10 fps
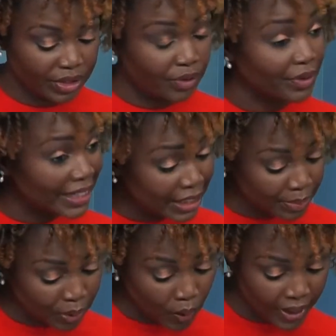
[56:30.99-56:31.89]
already
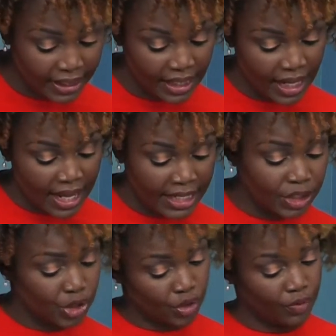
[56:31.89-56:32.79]
deployed and
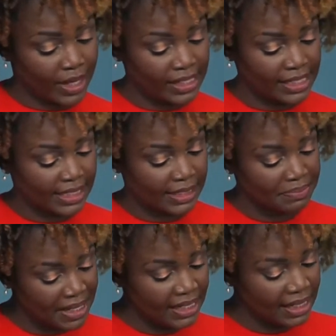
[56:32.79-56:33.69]
ensure readiness to
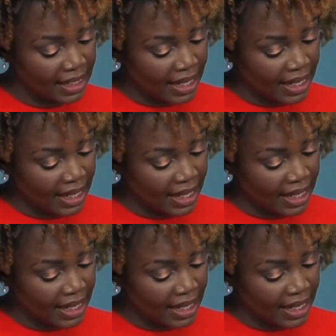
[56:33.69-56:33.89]
meet